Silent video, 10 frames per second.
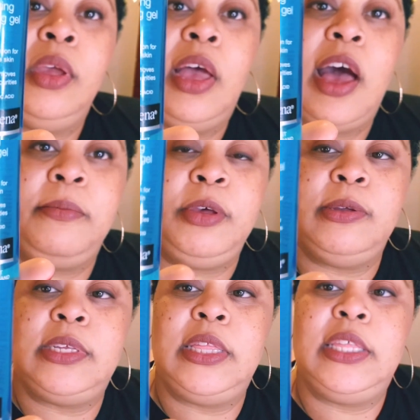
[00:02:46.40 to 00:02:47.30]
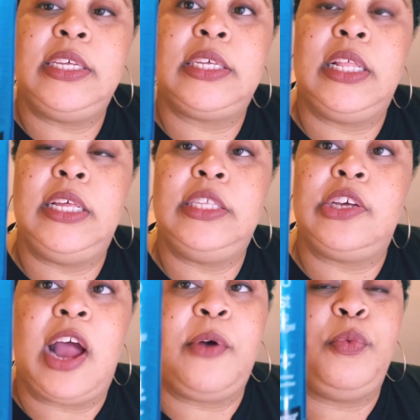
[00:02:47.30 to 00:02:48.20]
I'm using this cleanser.
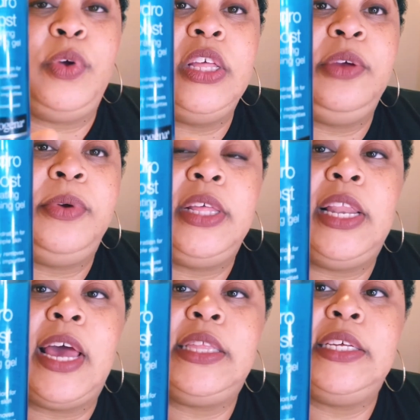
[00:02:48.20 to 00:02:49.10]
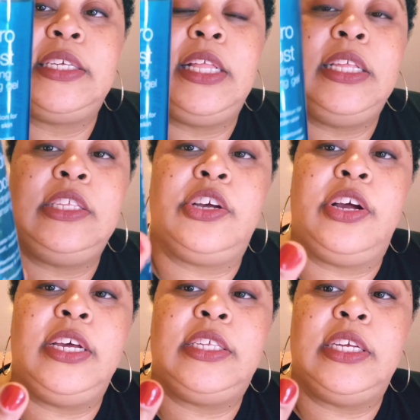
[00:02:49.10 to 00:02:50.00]
I really, really like this cleanser.
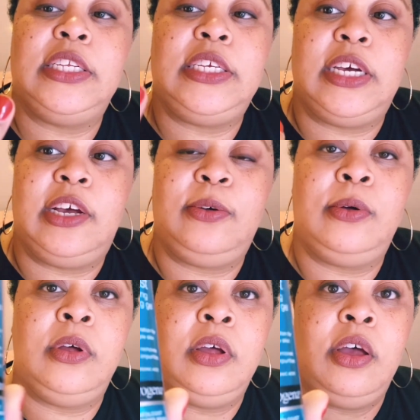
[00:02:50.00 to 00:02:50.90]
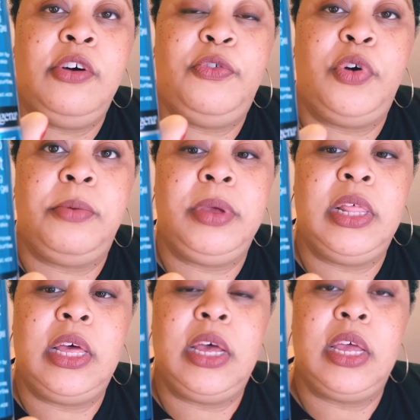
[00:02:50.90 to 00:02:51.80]
It's a gel
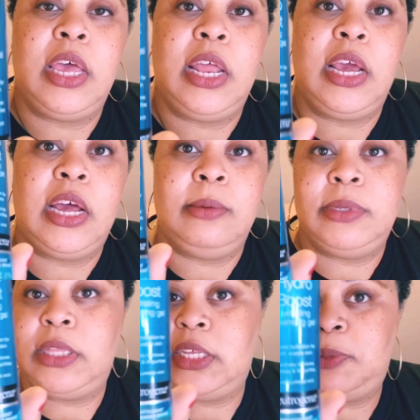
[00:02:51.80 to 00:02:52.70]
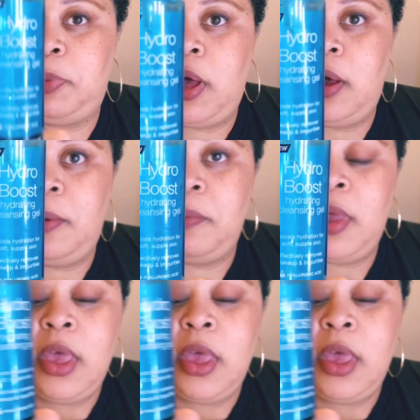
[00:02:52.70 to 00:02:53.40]
formula and it comes in this pump.